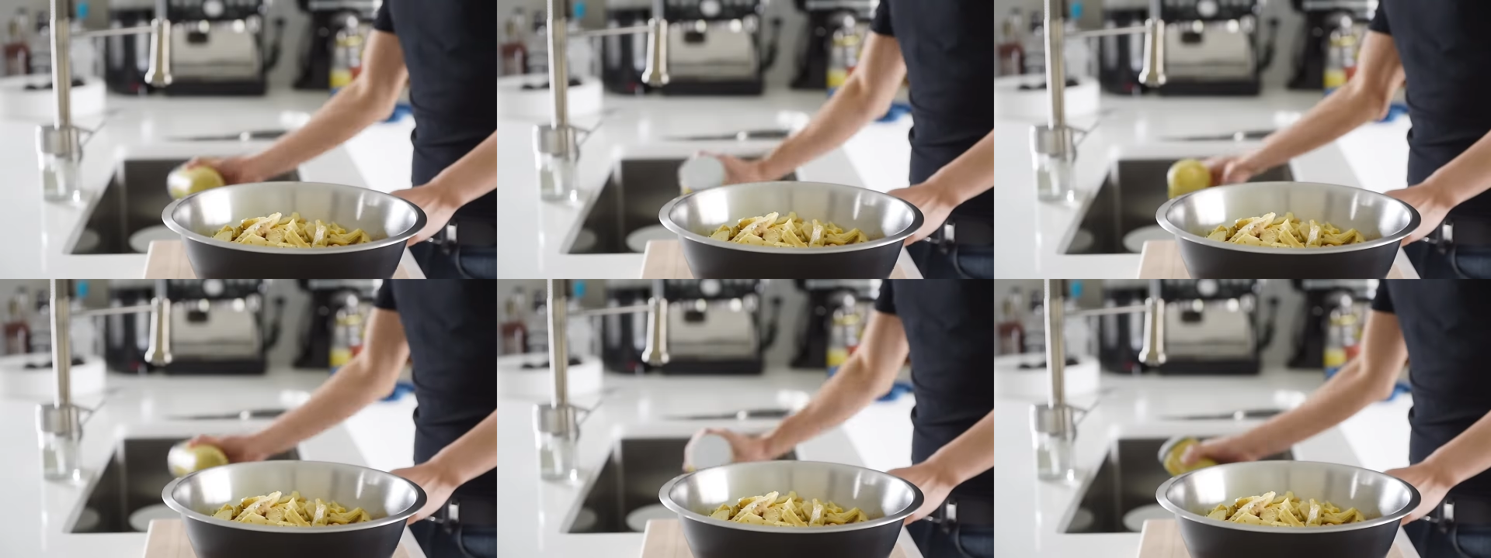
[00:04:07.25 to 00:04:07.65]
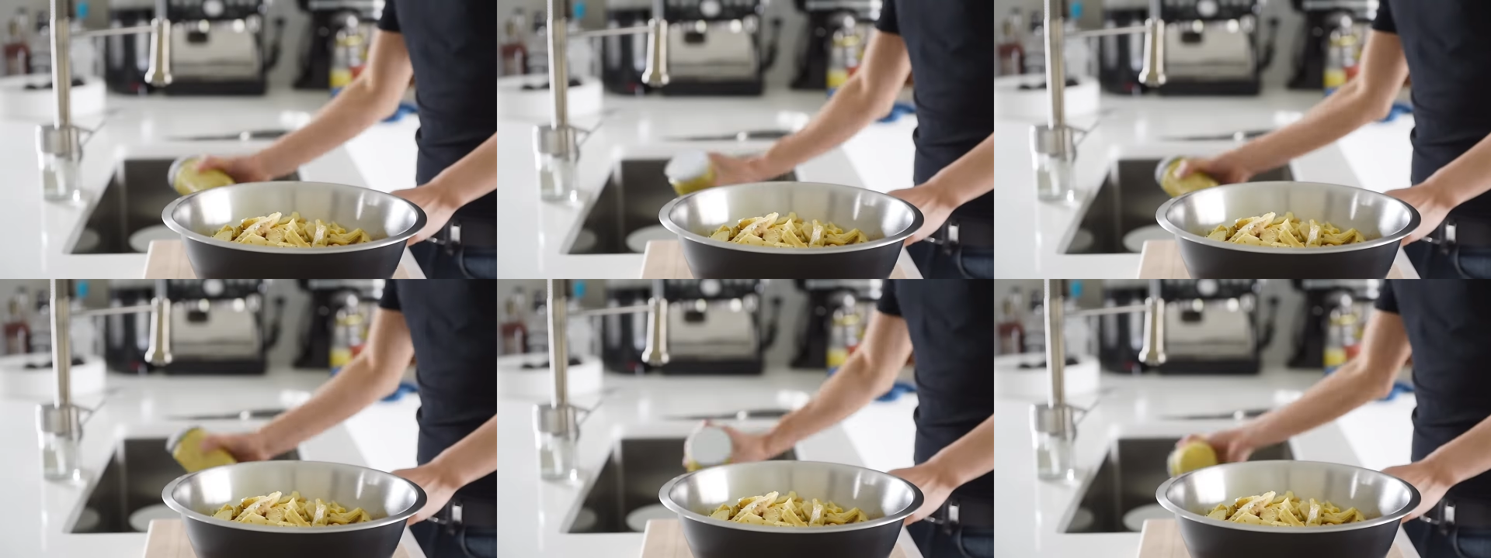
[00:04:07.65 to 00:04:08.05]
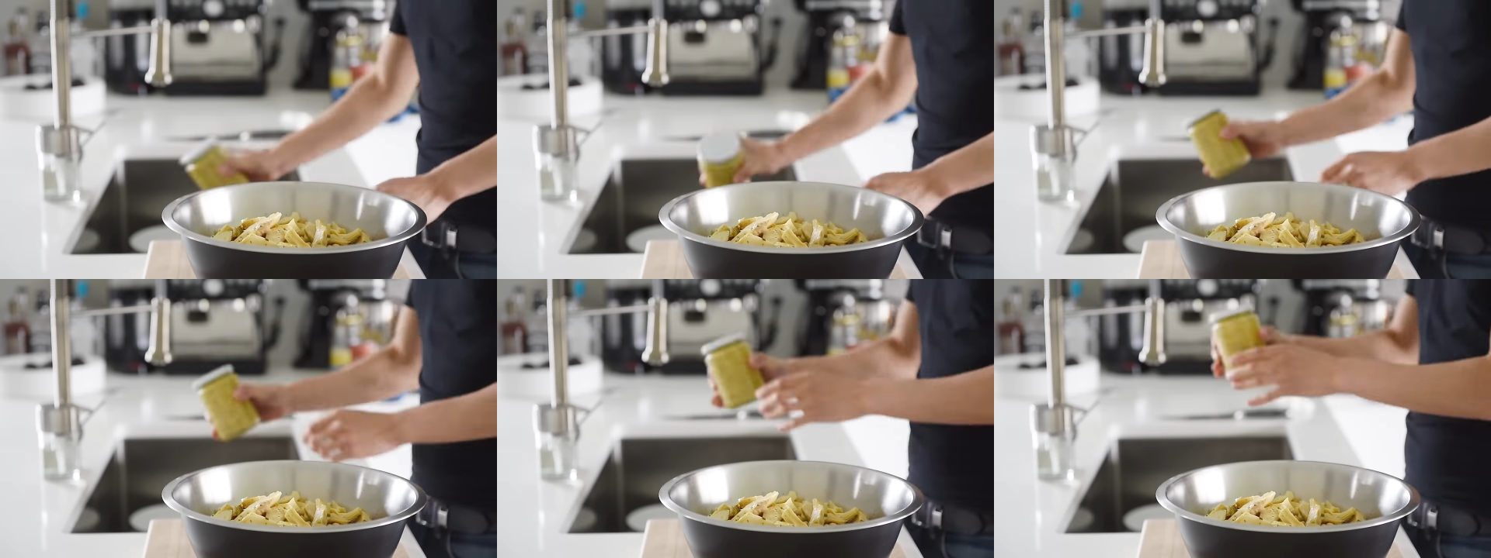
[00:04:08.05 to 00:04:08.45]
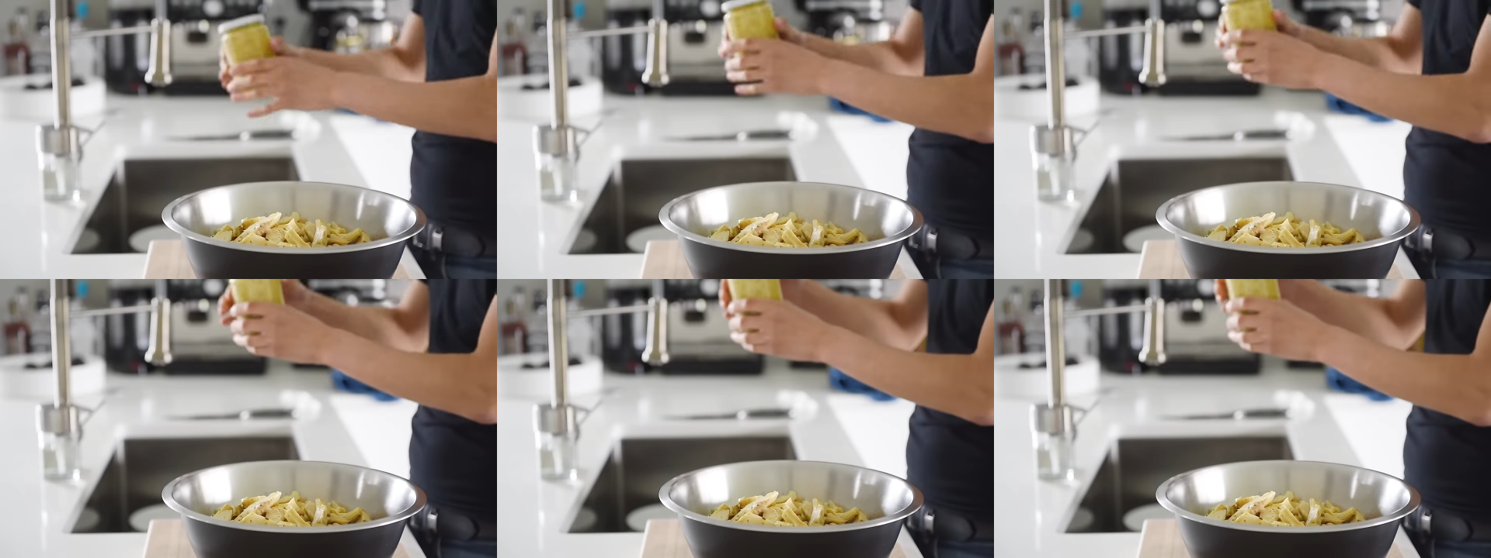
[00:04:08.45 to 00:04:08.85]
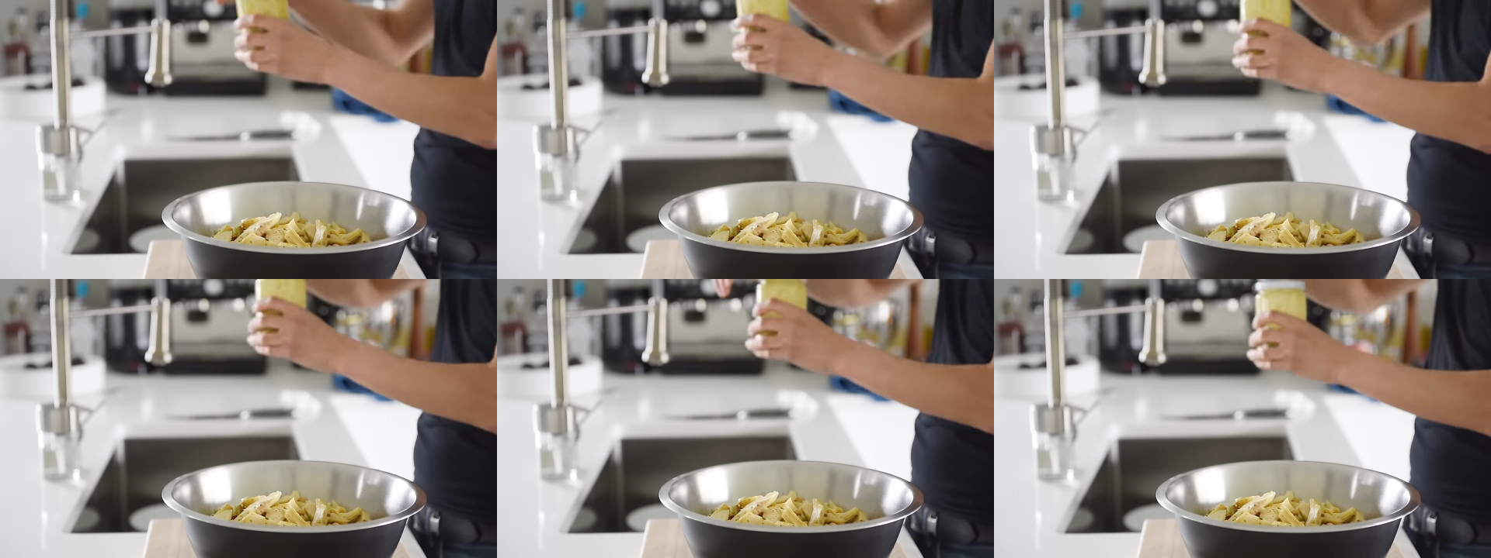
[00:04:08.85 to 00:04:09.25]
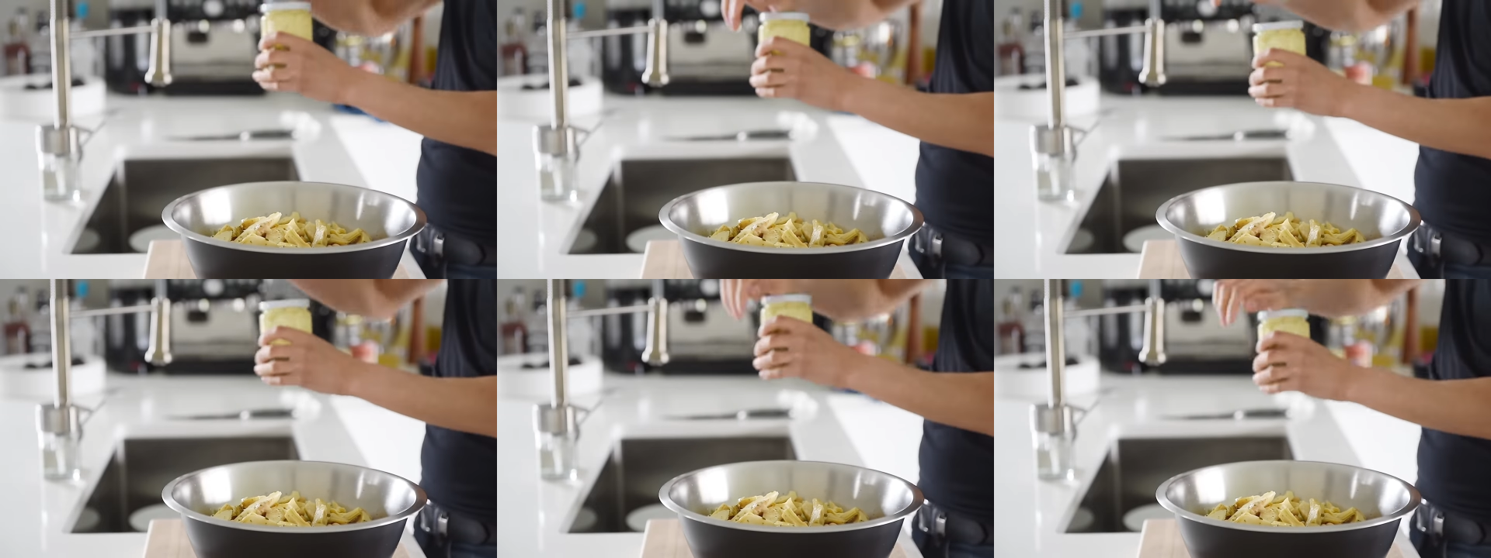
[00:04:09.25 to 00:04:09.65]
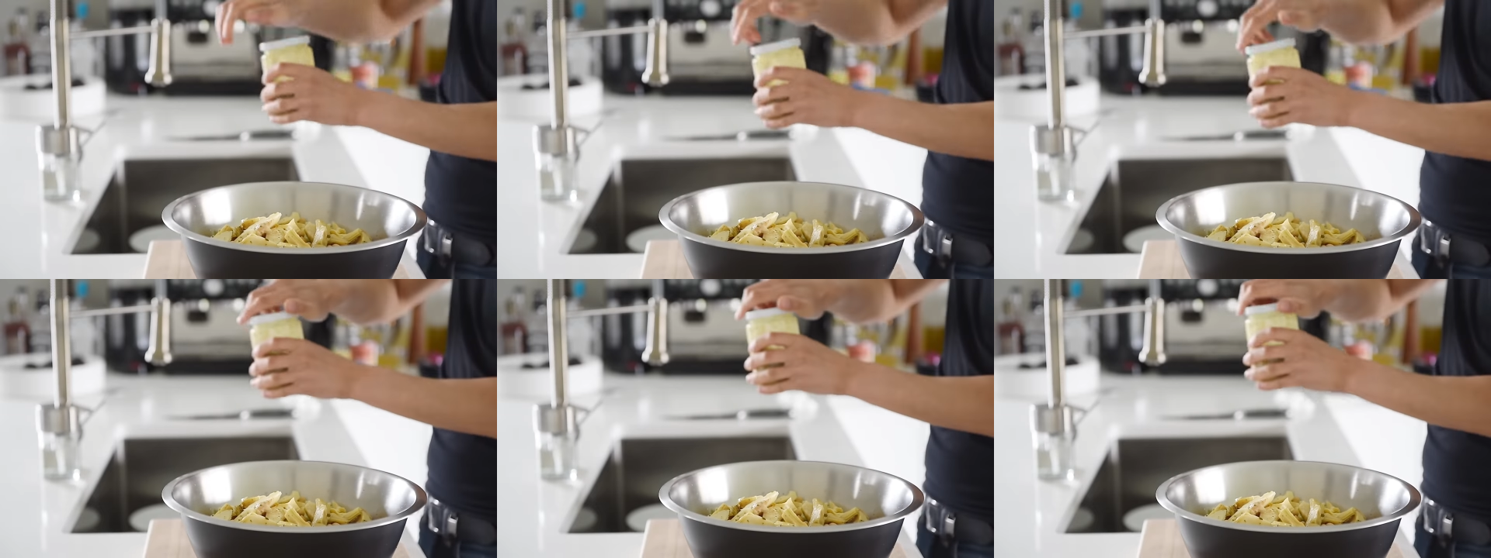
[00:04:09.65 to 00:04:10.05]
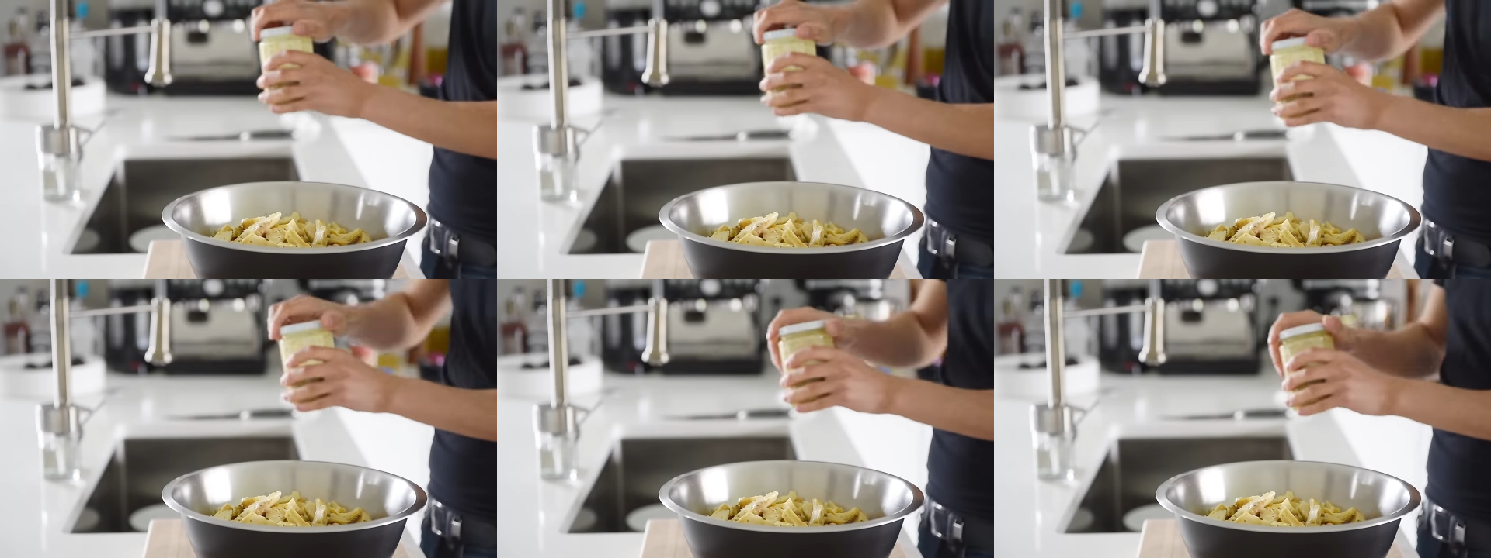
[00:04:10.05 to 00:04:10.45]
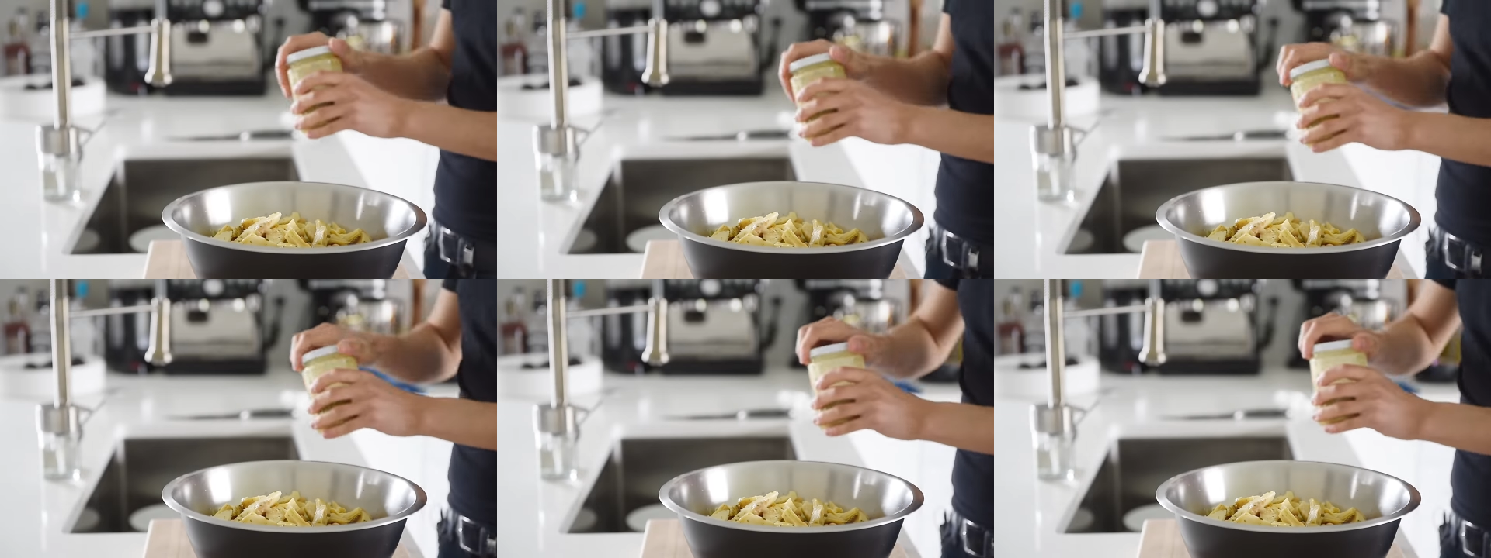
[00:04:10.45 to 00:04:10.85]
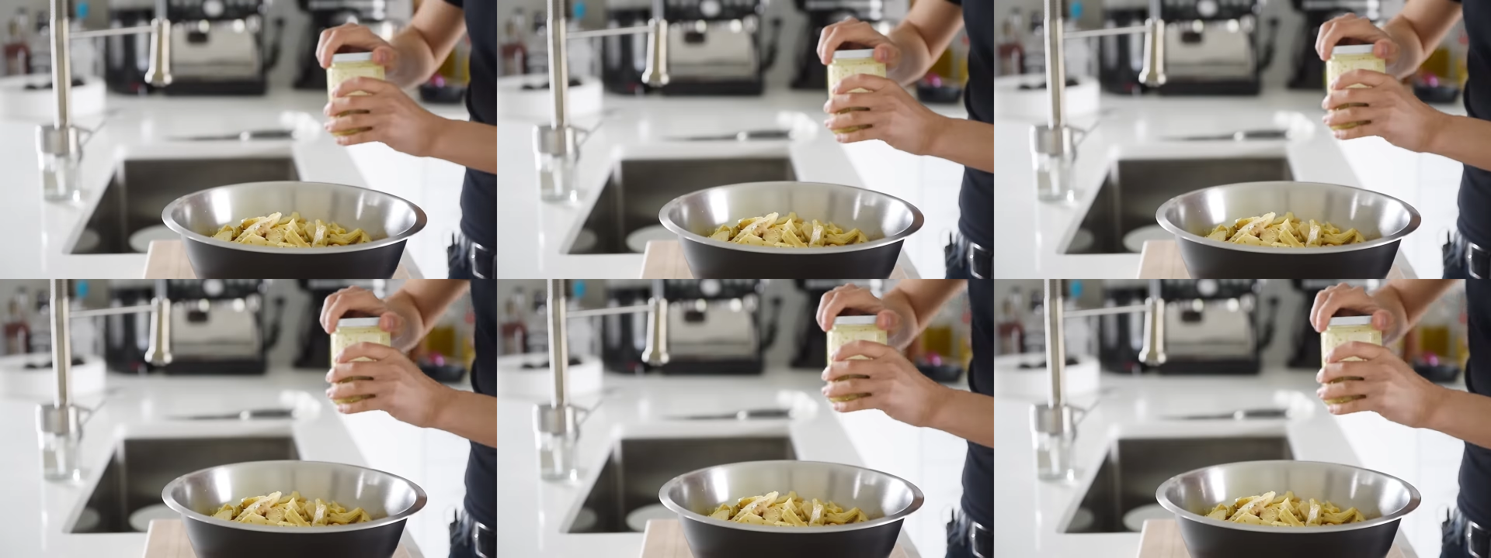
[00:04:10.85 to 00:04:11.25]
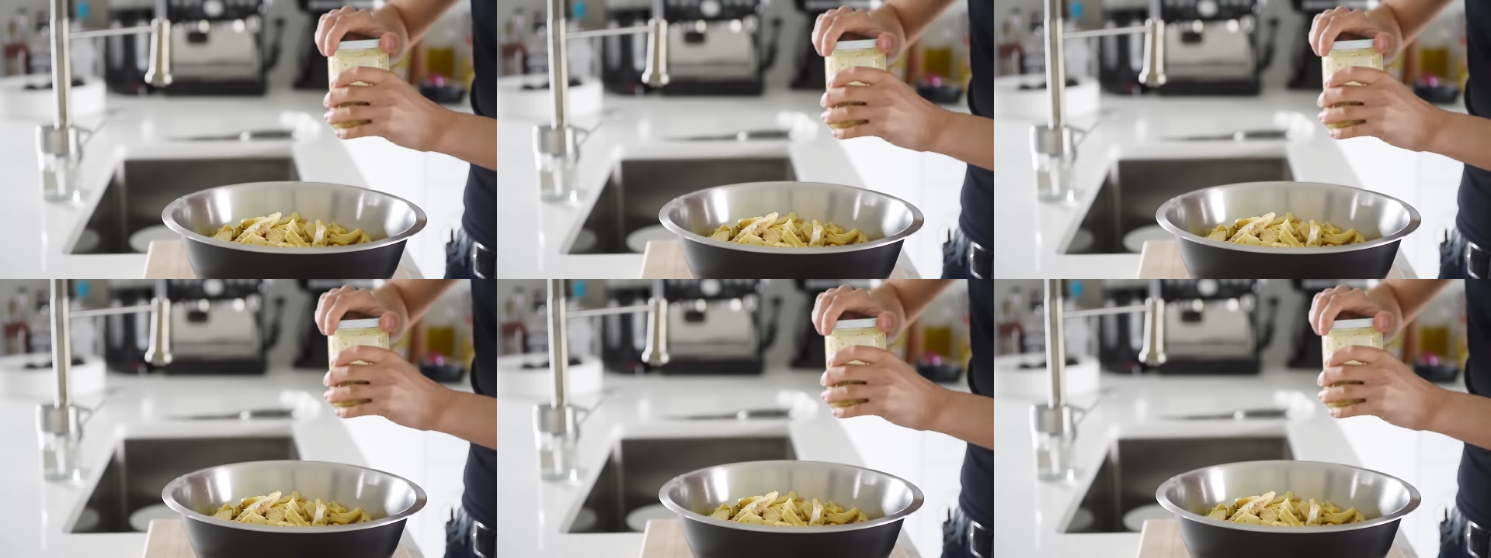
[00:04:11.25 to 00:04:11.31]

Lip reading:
Nobody's mouth can be seen.